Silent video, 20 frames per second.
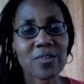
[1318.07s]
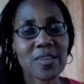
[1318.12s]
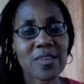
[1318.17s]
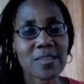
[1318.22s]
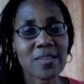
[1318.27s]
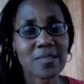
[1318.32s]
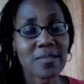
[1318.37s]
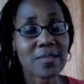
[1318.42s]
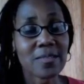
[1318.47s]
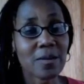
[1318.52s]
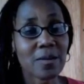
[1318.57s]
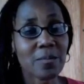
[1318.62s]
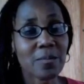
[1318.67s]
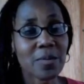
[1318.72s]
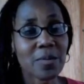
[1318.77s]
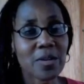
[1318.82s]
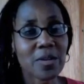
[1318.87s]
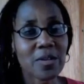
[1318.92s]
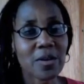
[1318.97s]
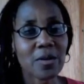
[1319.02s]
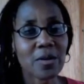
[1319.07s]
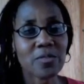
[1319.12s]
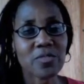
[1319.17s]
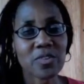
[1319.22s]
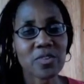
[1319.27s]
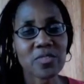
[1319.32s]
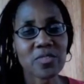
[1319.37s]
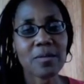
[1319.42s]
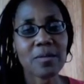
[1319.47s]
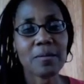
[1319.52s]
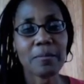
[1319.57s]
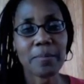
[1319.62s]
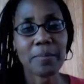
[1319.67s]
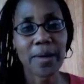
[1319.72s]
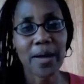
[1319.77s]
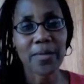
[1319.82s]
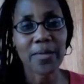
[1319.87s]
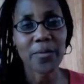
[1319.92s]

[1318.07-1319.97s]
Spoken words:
is a therapeutic dose, just by the